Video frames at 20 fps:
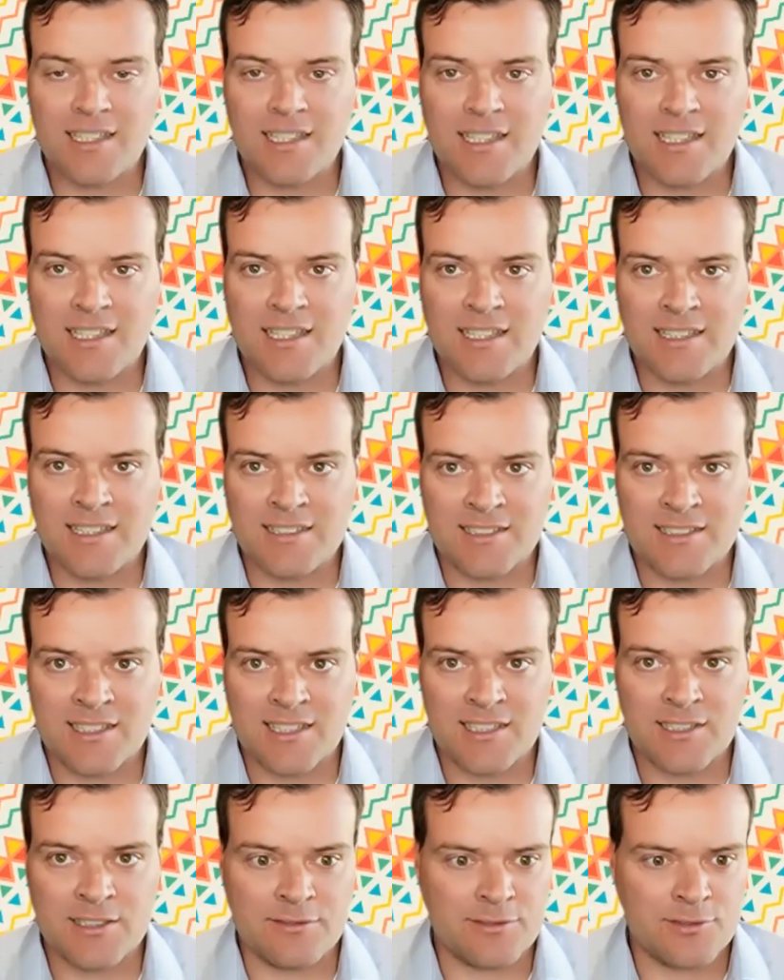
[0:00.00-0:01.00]
it's
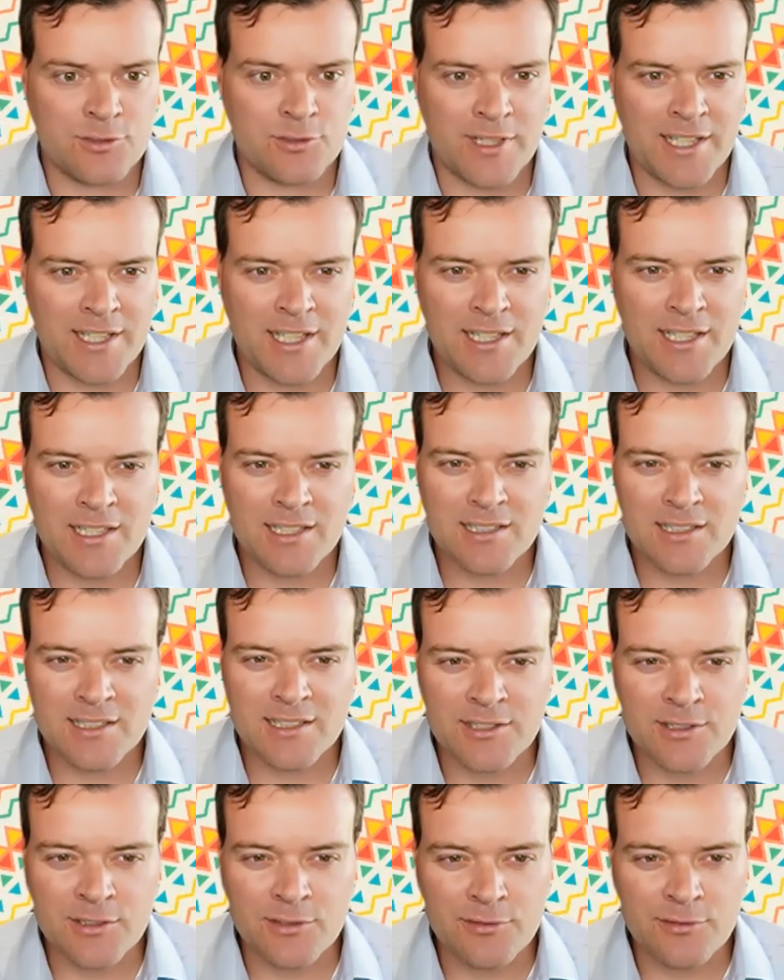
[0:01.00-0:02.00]
kind of tricky,
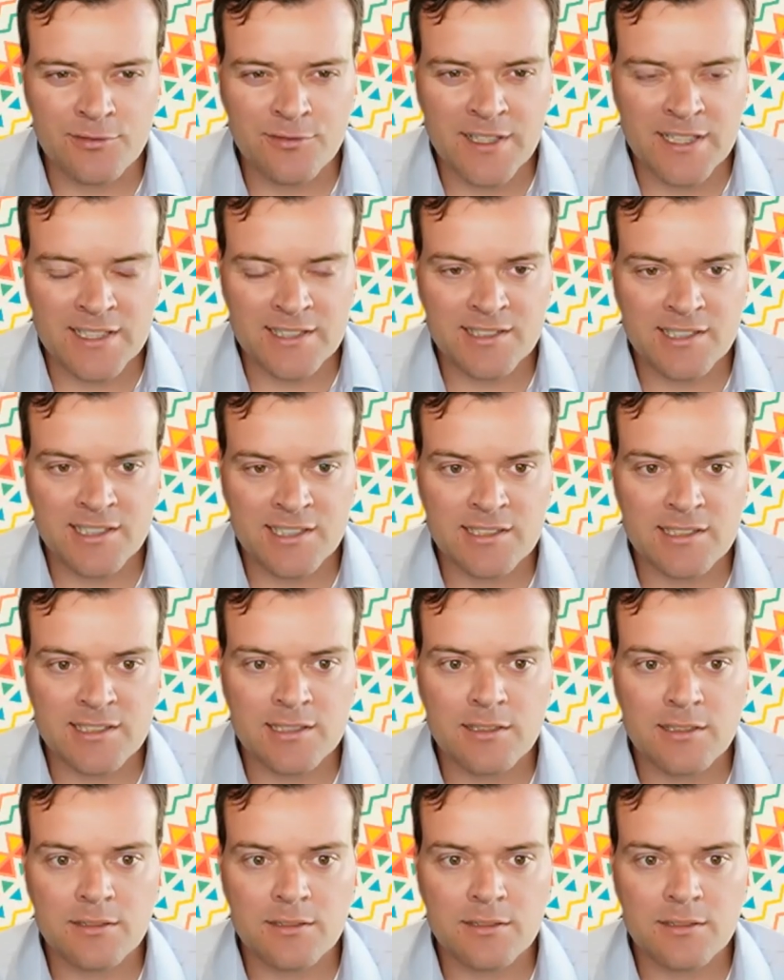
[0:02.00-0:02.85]
like you fix it